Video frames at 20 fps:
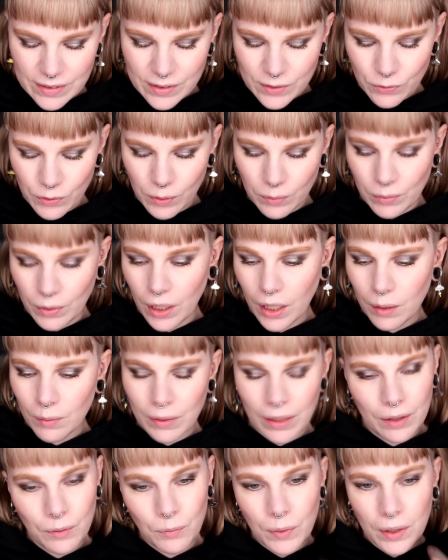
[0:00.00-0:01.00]
reds from
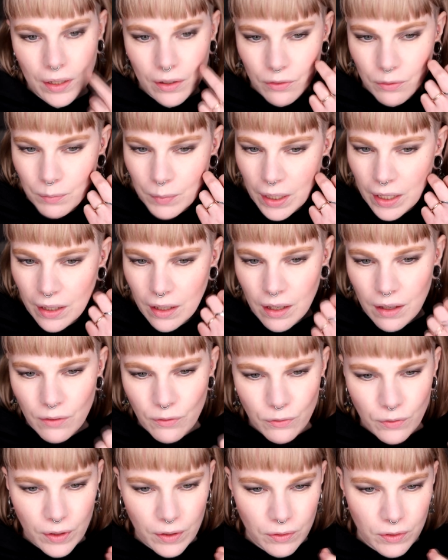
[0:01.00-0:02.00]
Nabla and one of my
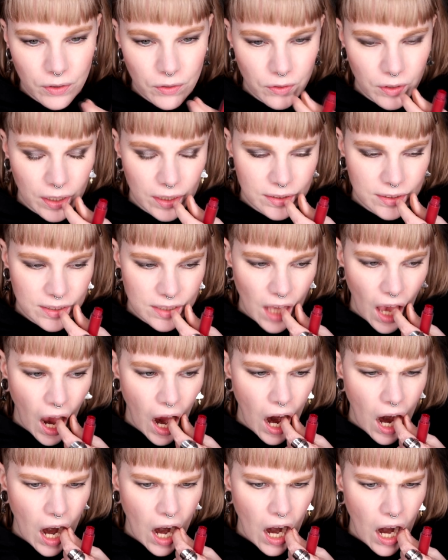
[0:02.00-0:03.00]
favorite reds.
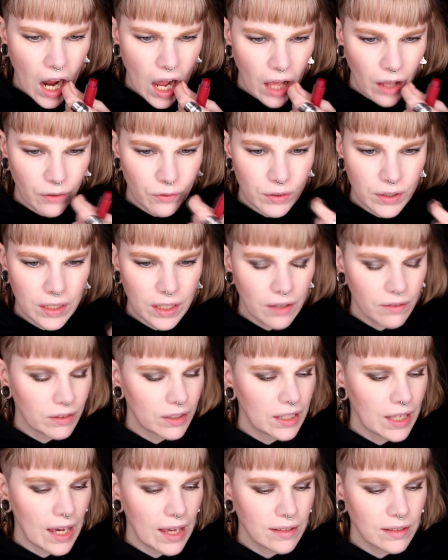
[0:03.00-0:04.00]
I think I have a
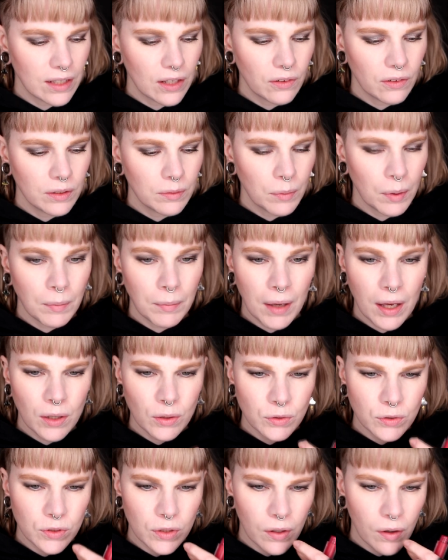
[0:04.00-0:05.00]
cat hair in my
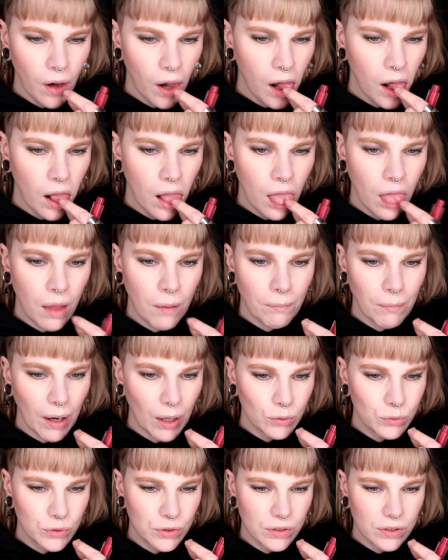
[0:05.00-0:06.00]
mouth.
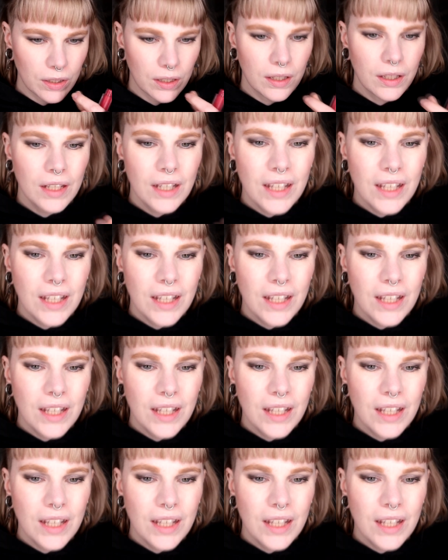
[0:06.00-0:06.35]
Mouse.